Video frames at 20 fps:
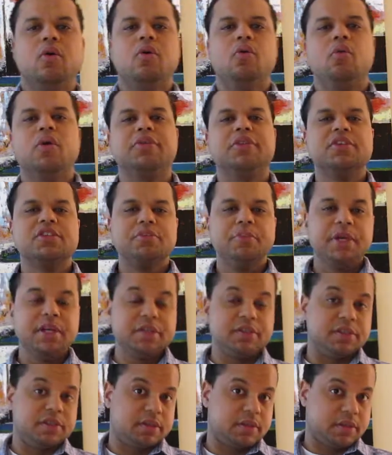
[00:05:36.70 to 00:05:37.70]
What this
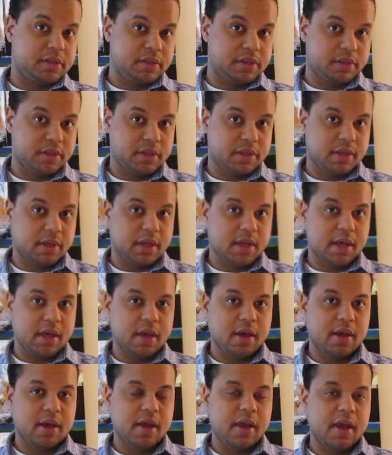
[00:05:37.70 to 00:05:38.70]
means,
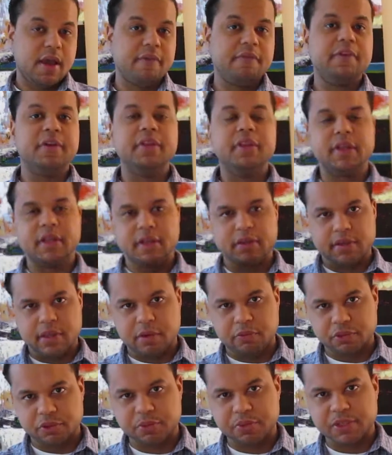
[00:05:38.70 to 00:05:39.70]
everything
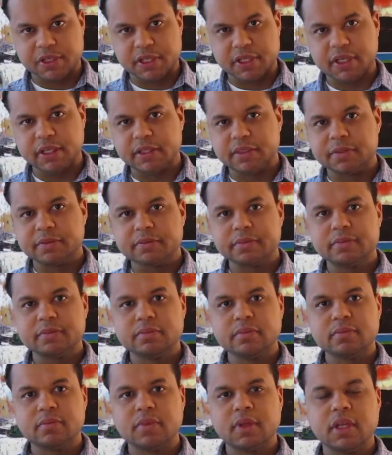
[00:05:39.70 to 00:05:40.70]
that was presented,
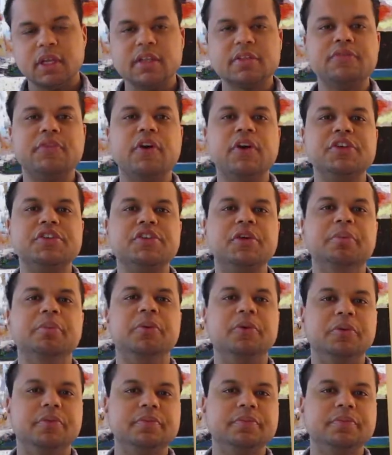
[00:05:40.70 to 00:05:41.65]
it's very simple.